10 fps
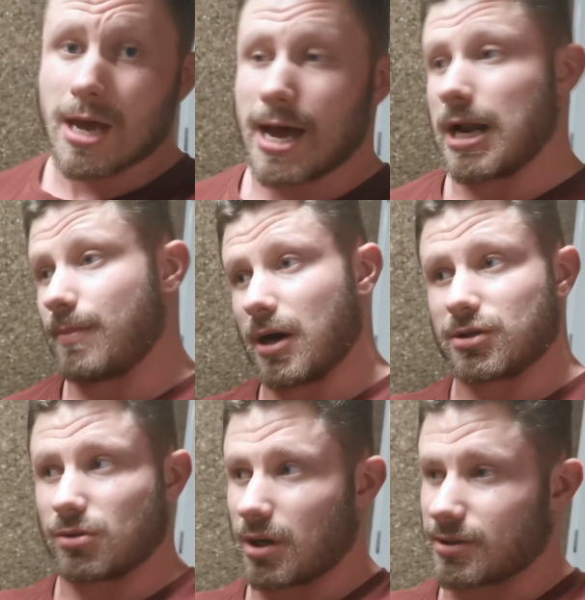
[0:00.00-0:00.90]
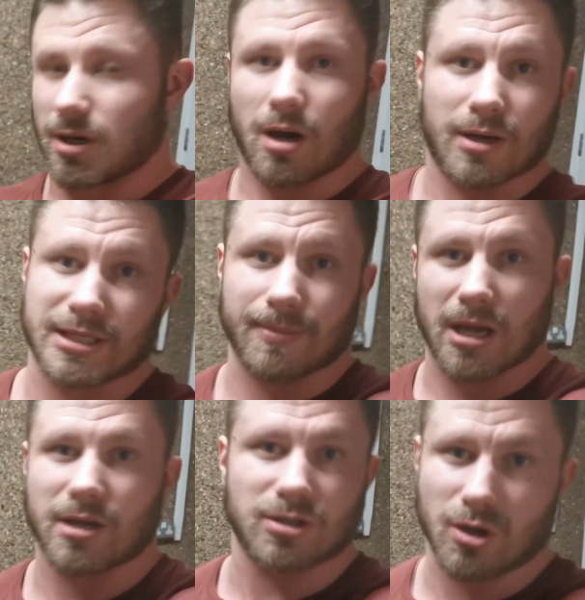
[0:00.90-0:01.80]
And I might do, I don't know, I'll see how many
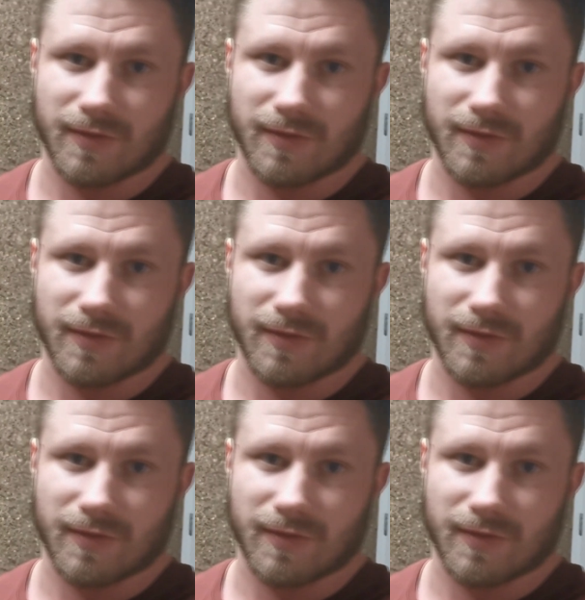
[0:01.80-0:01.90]
I can do of